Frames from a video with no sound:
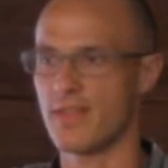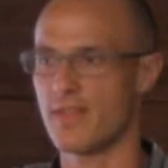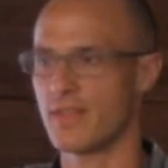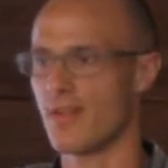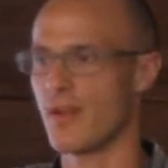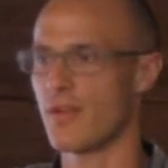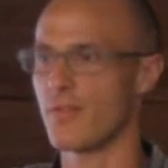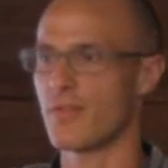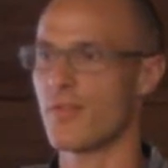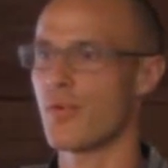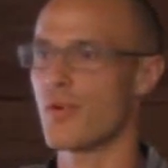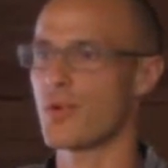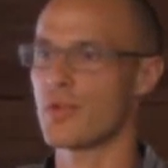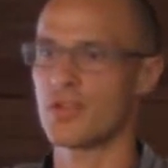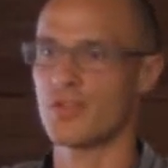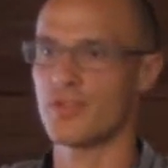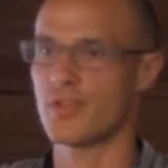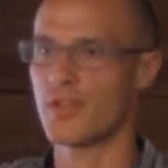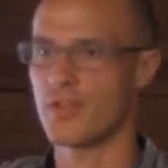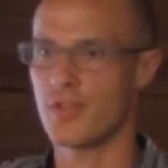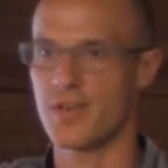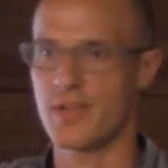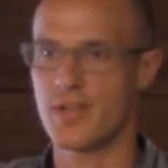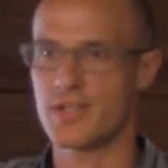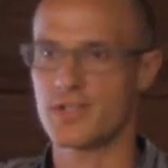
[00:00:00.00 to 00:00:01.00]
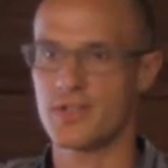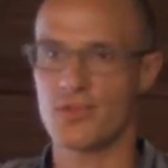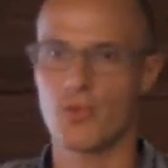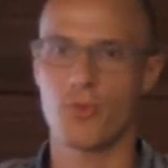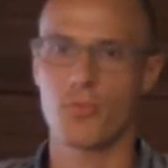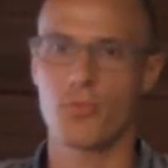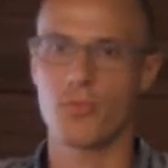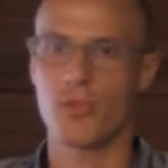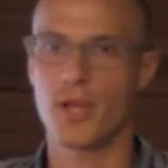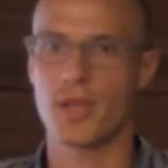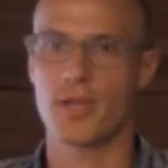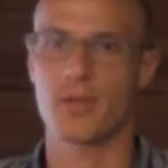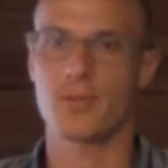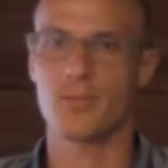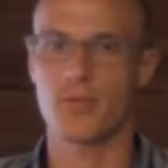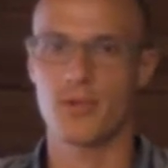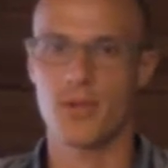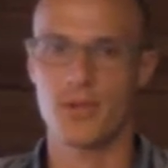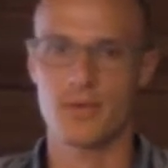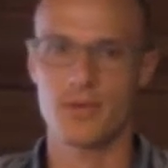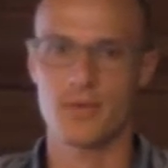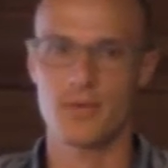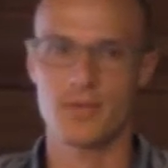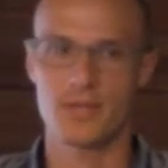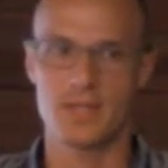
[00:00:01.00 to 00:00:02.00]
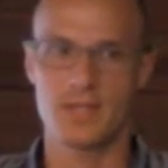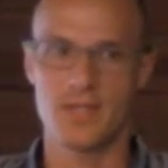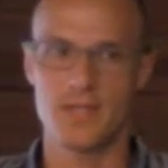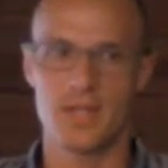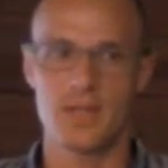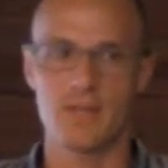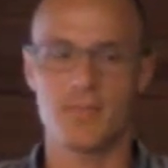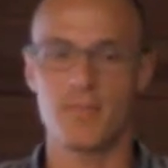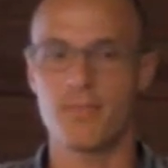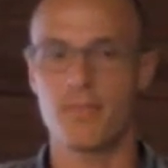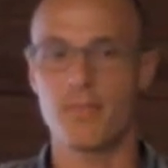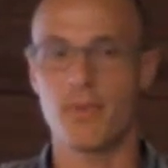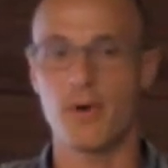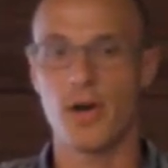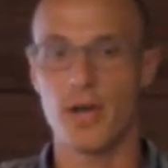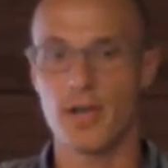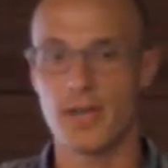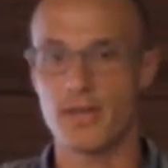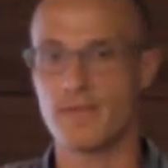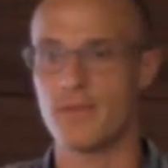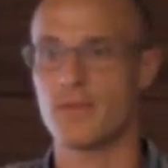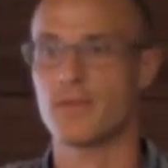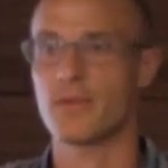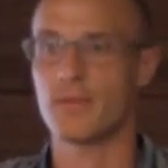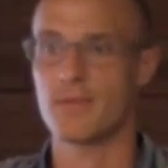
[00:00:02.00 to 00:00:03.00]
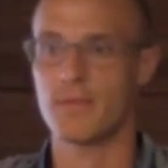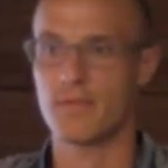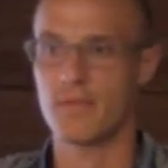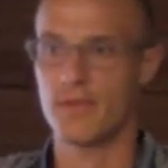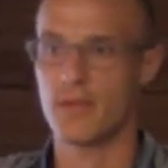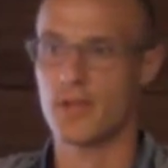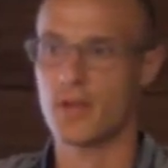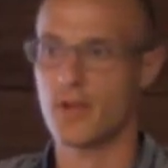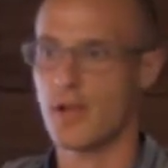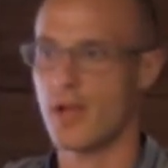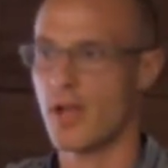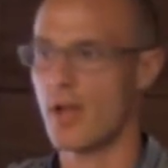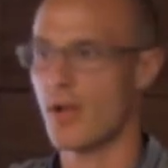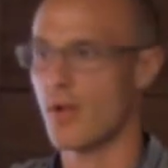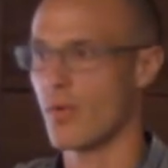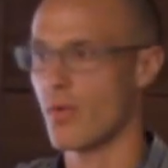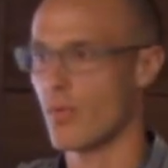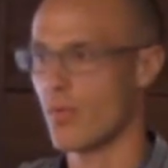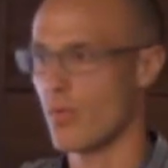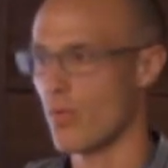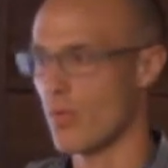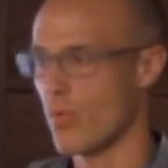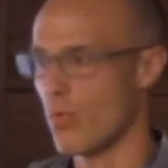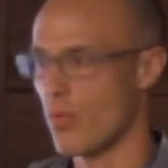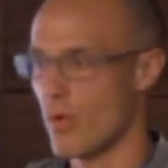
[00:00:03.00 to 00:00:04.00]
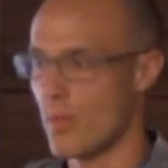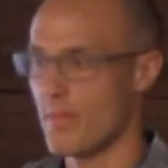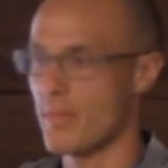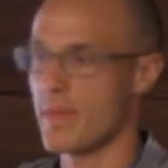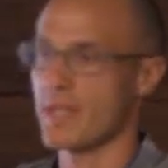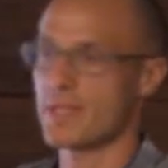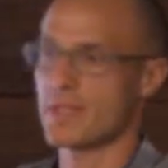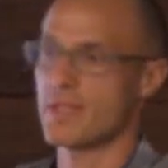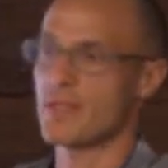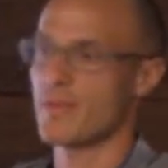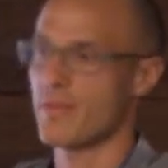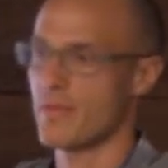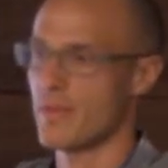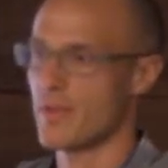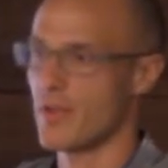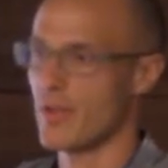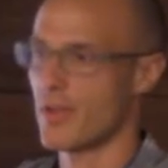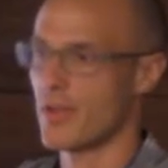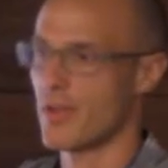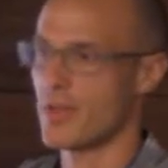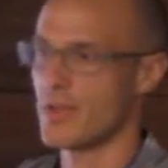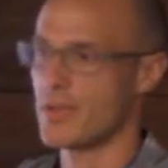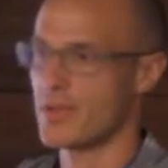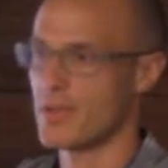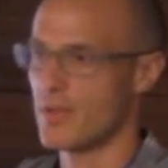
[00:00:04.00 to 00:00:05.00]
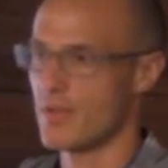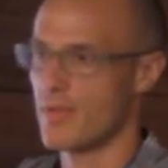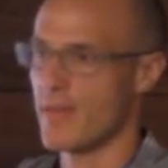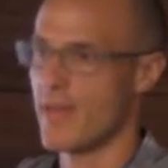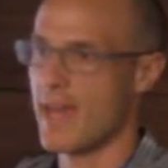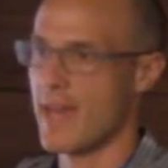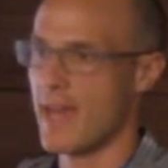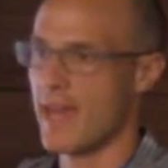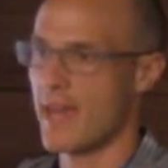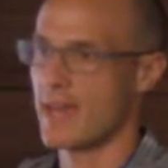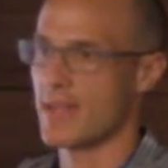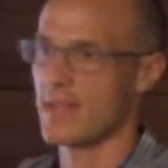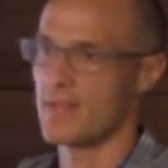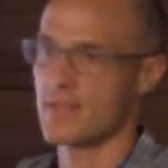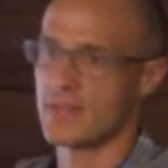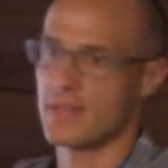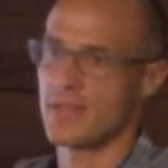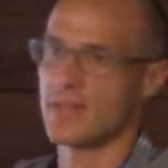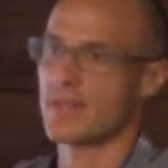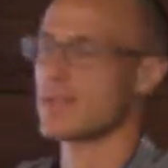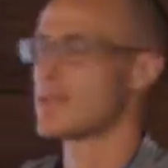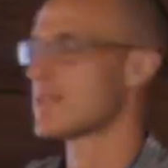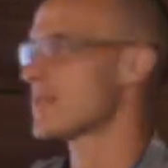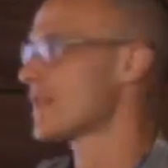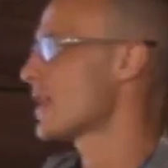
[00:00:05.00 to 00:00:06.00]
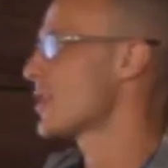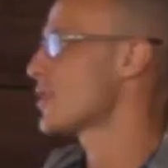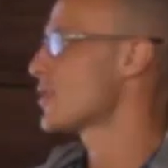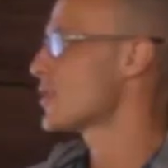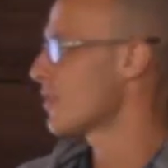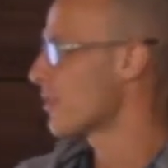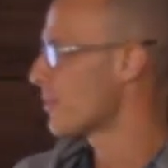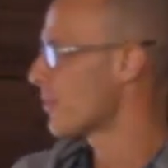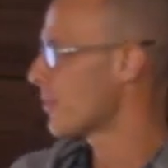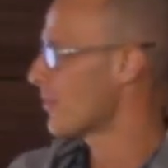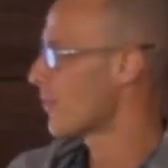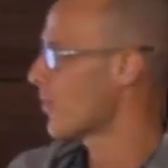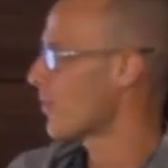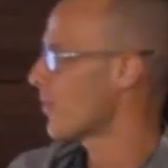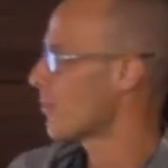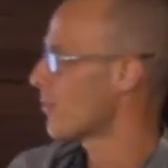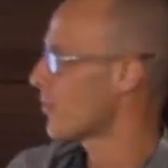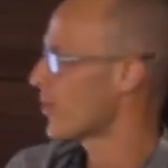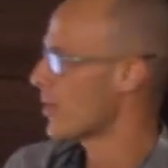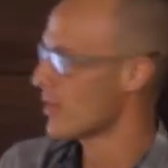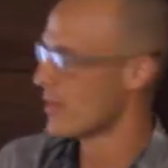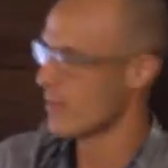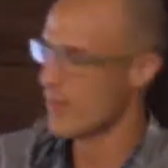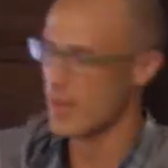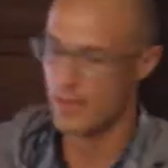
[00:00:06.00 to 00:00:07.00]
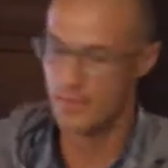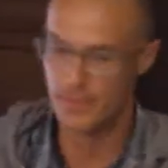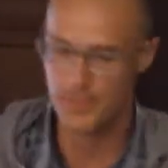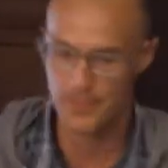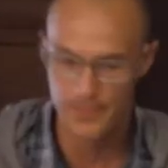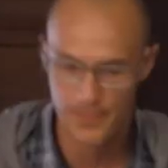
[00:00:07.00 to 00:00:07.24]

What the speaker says: unfortunately there is no plug-and-play routine, but if you can figure out what makes you feel good and do that, you set the stage to perform pretty well.